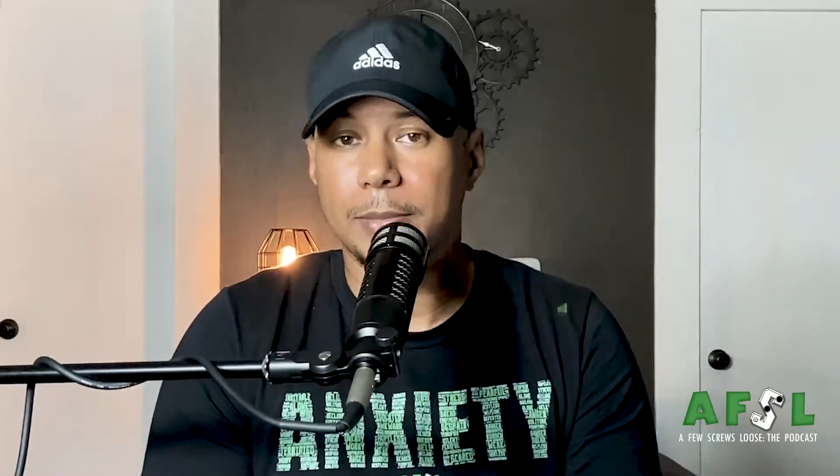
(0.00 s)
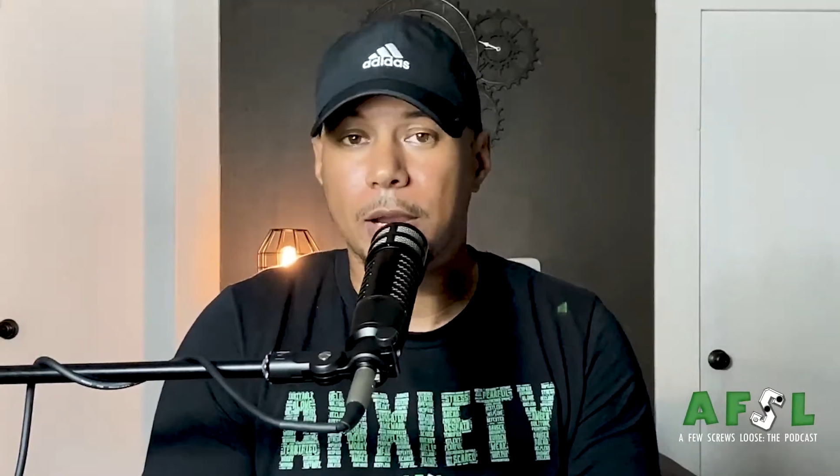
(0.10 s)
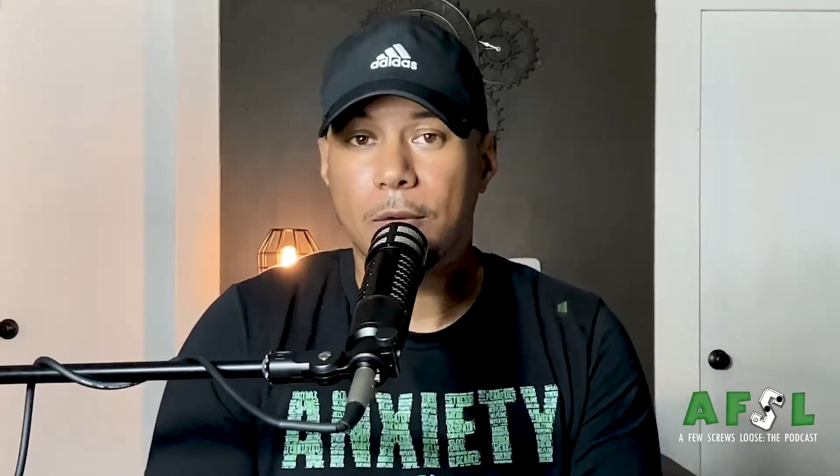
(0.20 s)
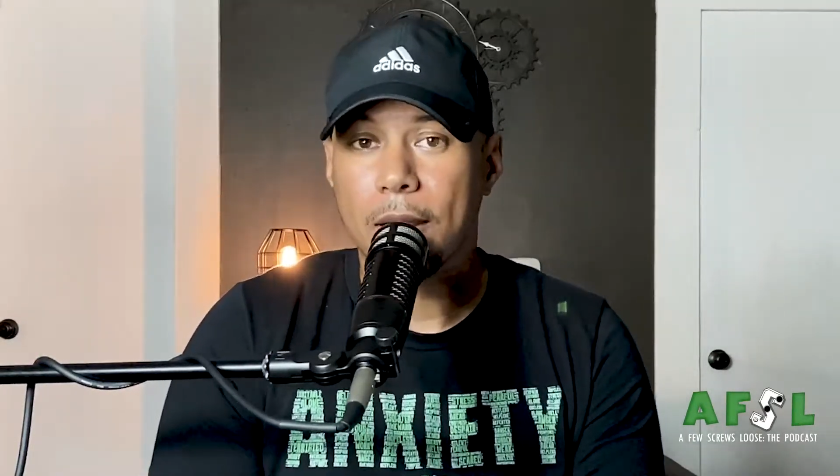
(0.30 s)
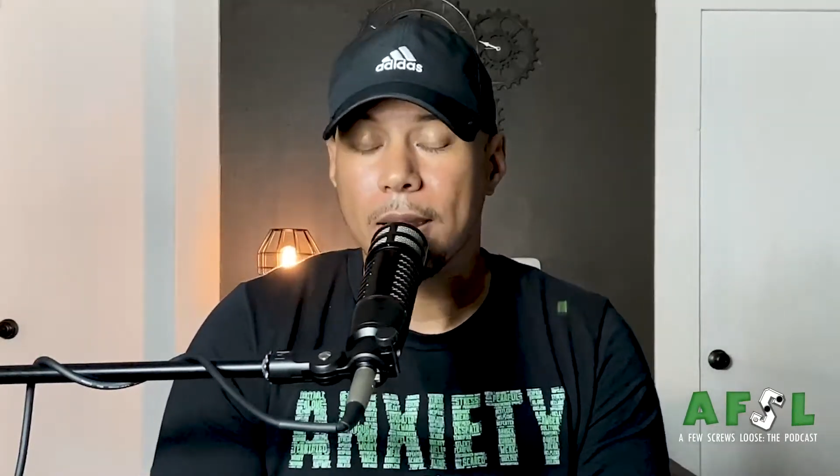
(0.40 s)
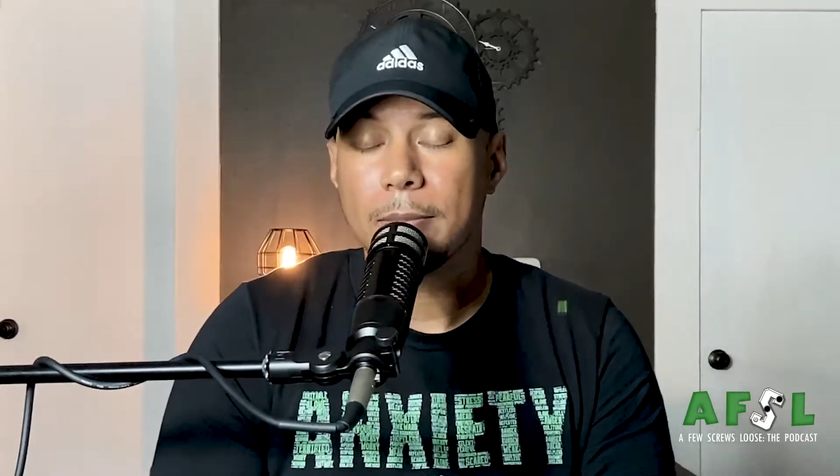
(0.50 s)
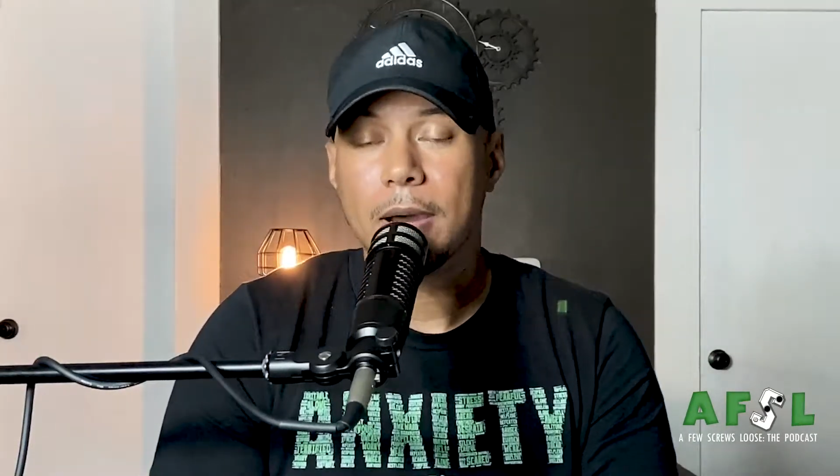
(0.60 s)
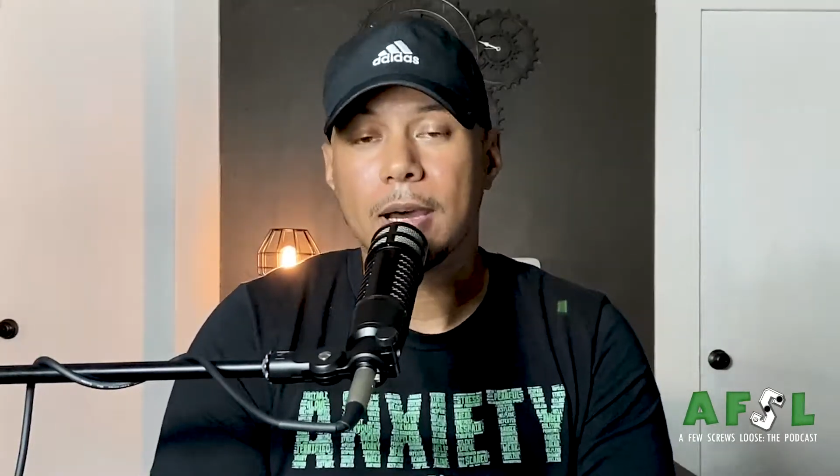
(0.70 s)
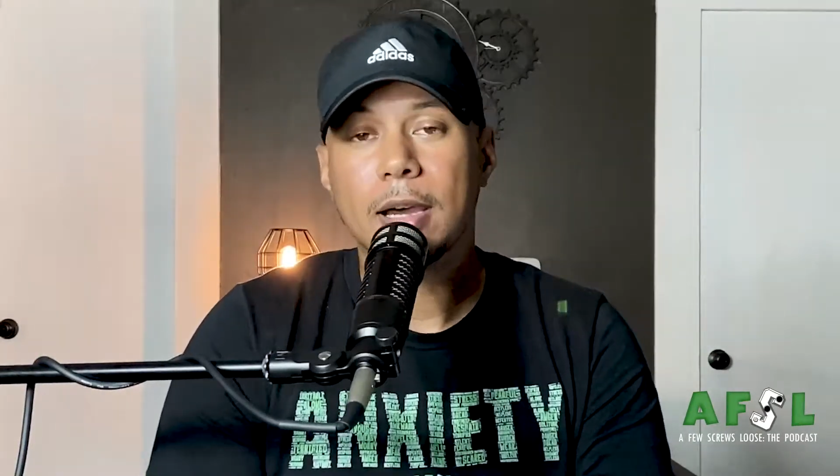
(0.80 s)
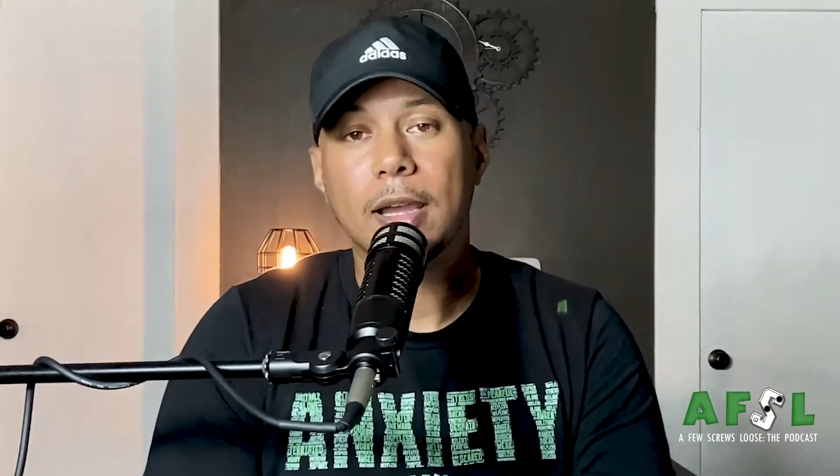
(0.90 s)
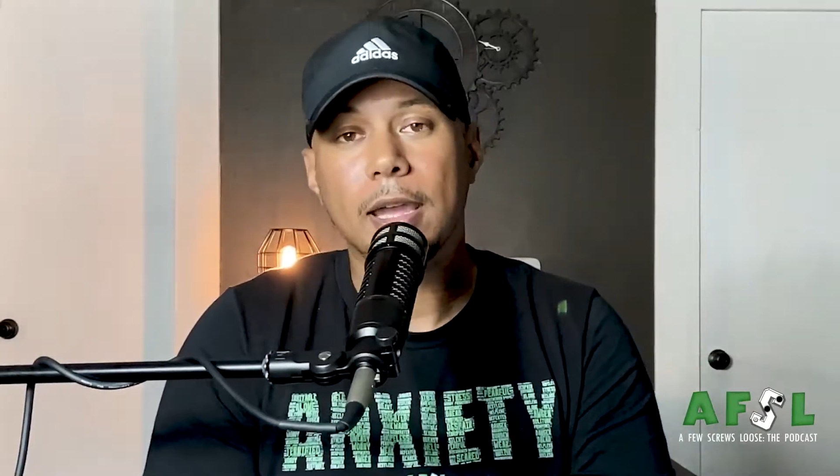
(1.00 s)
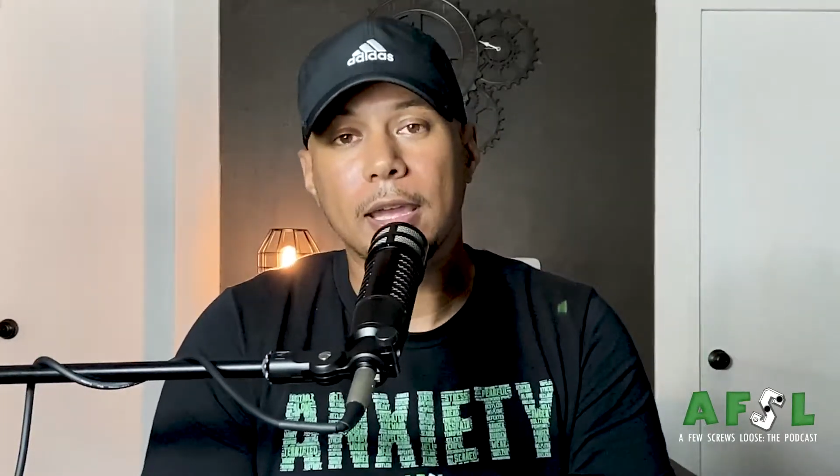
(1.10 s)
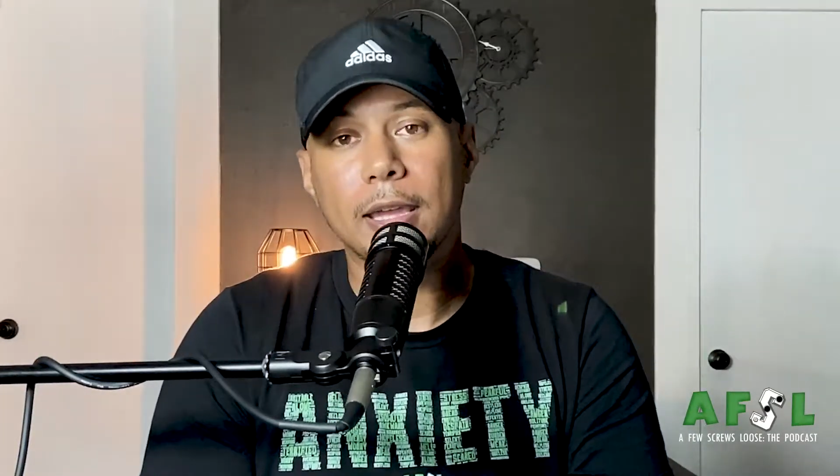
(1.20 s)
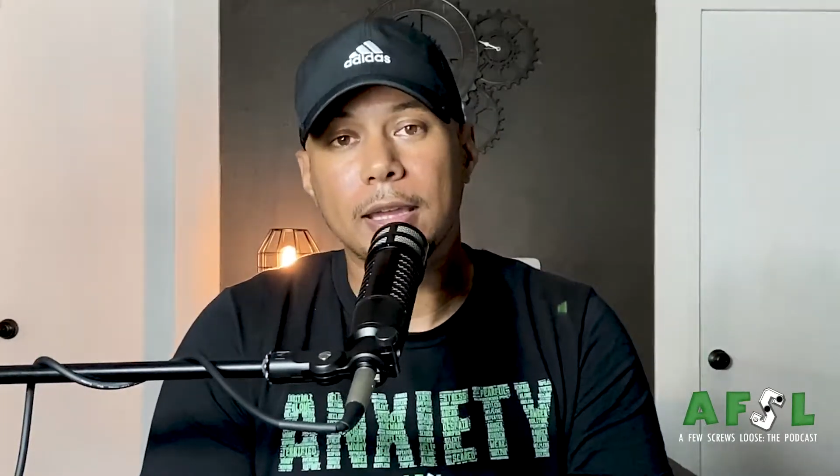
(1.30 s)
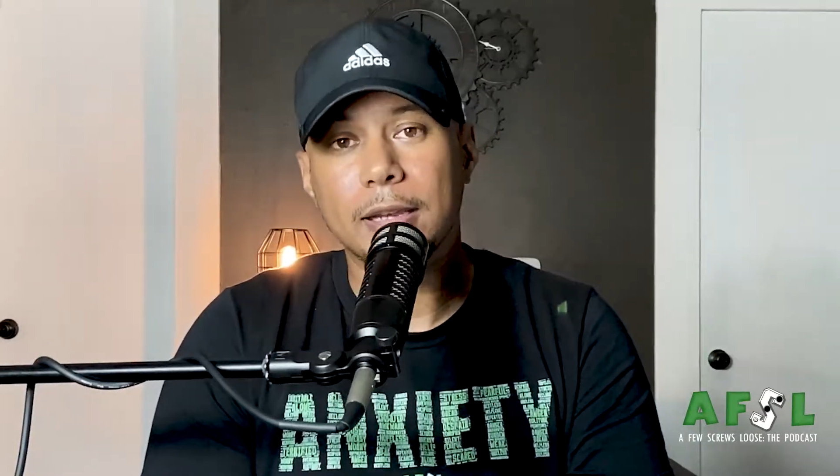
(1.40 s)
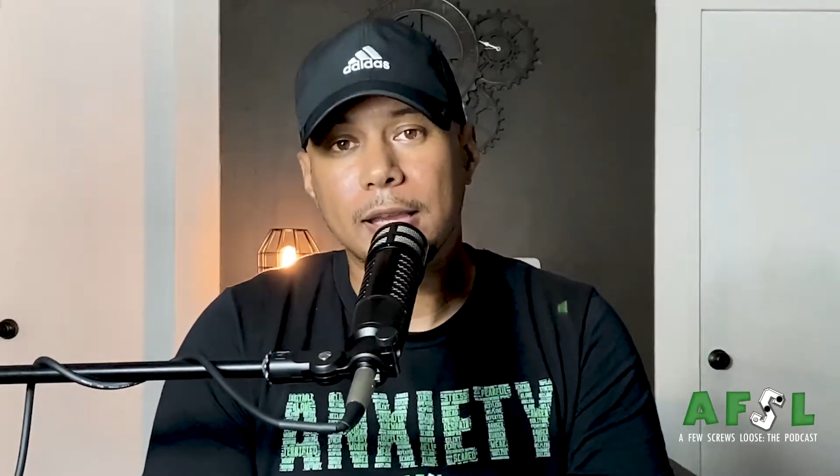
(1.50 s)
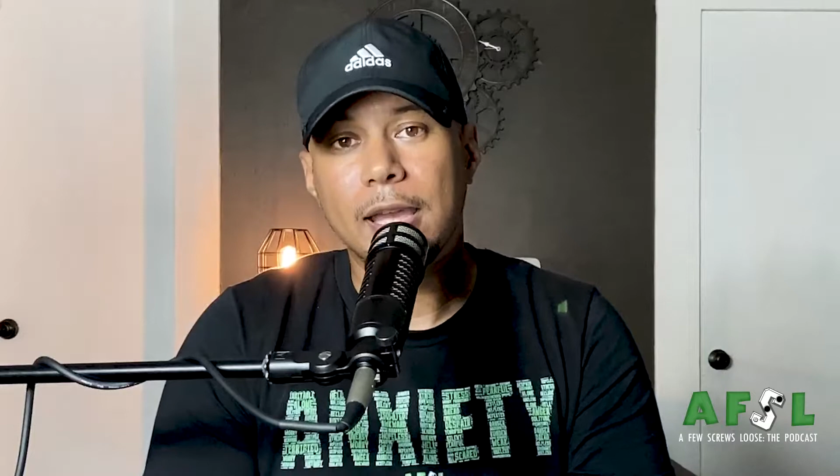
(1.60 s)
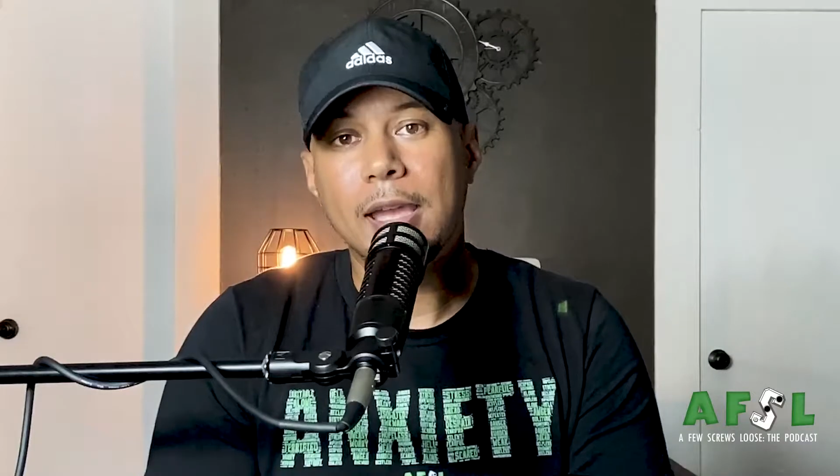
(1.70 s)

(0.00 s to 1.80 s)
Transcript: my grandma, and a